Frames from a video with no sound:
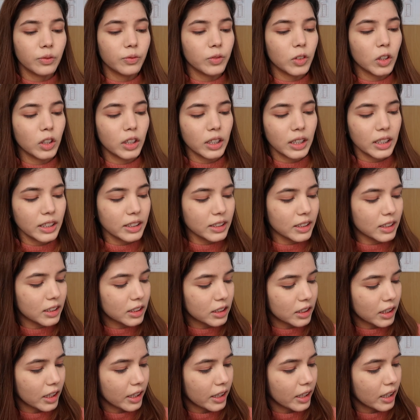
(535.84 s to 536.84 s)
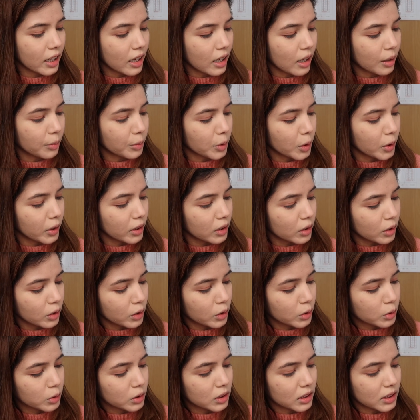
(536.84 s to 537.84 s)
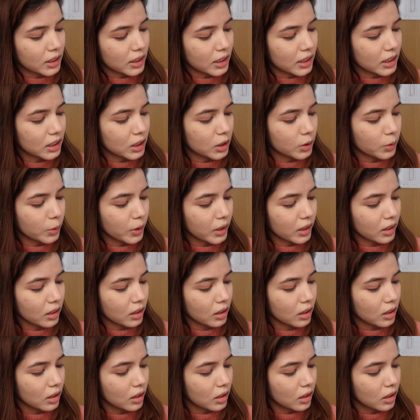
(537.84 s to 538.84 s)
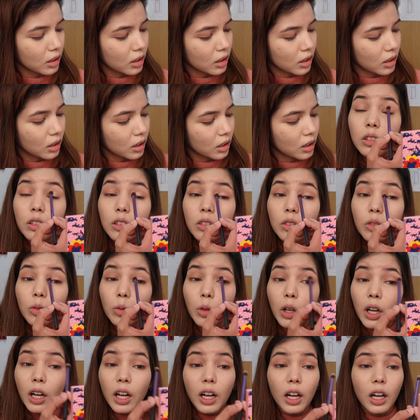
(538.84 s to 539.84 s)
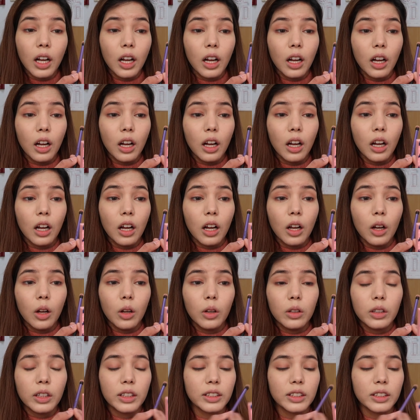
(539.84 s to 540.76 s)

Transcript: For glitter shade, I'm going to use this one. Wow,